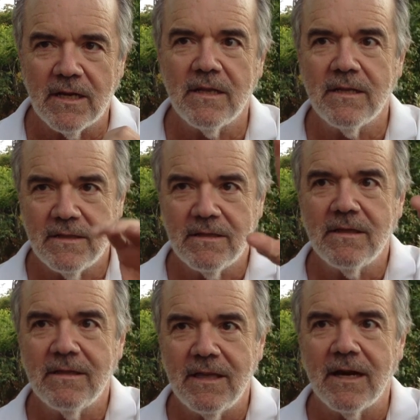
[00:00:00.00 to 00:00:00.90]
to
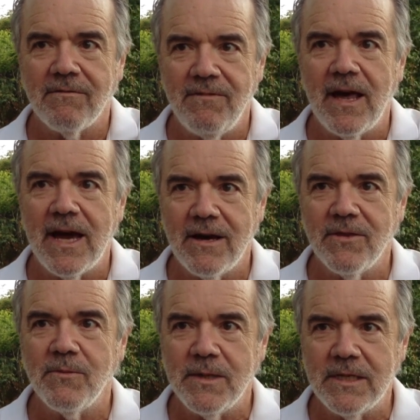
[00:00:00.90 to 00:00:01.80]
like fly
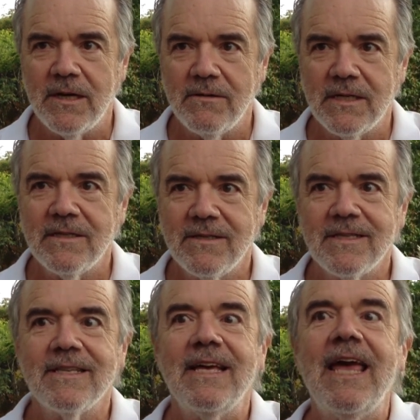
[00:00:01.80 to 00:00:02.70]
out the window and,
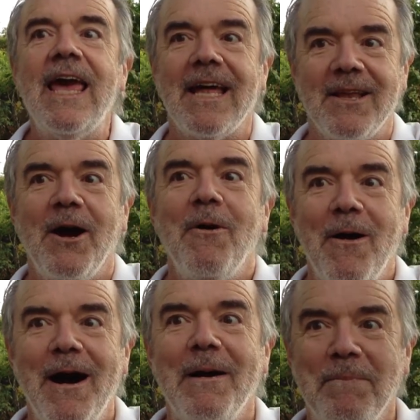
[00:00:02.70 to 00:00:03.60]
and go
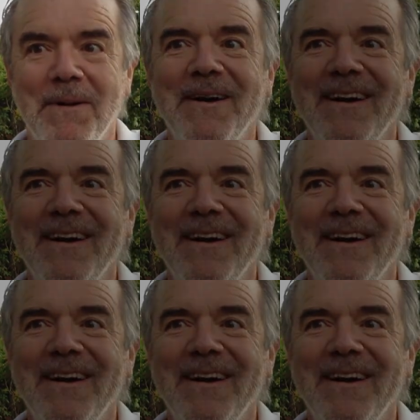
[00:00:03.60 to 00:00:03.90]
up.